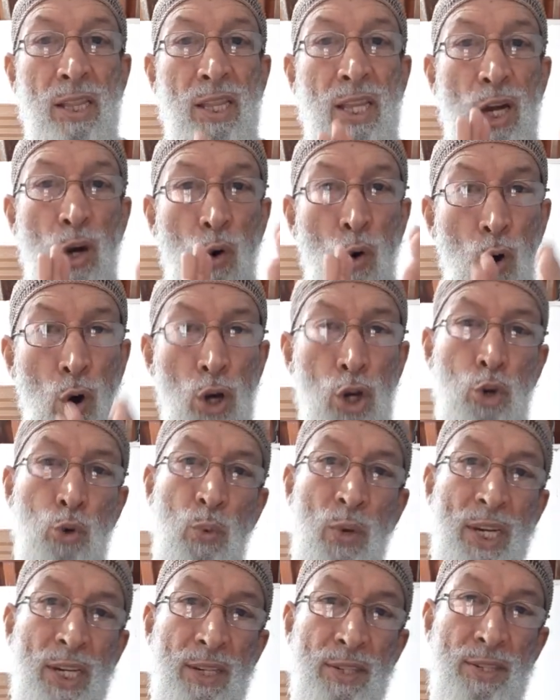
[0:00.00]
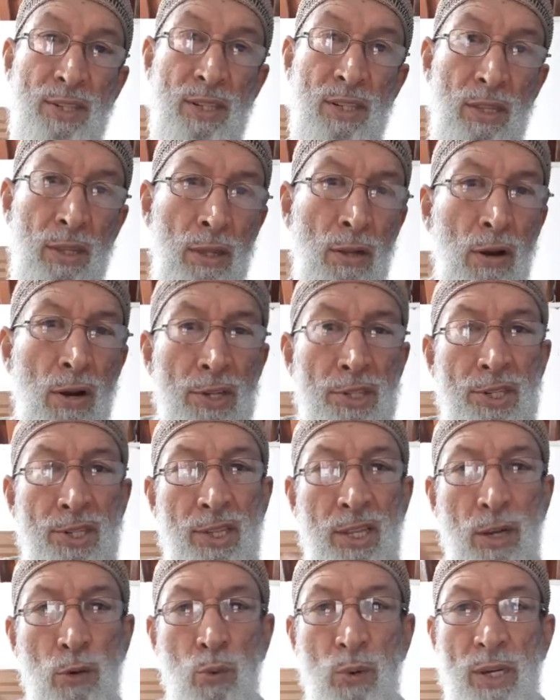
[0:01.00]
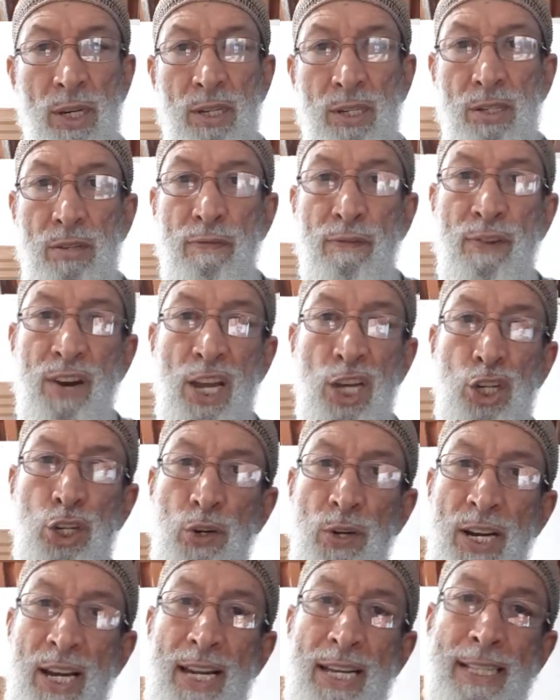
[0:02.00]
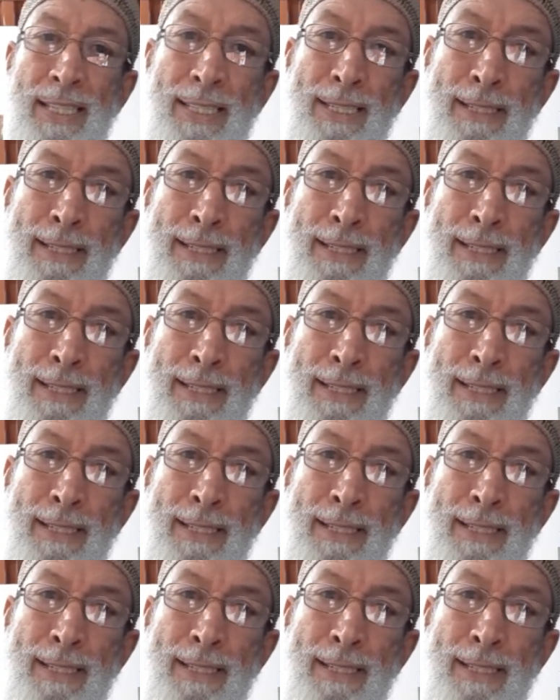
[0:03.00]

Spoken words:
the holy weeks, not the weeks frictioned.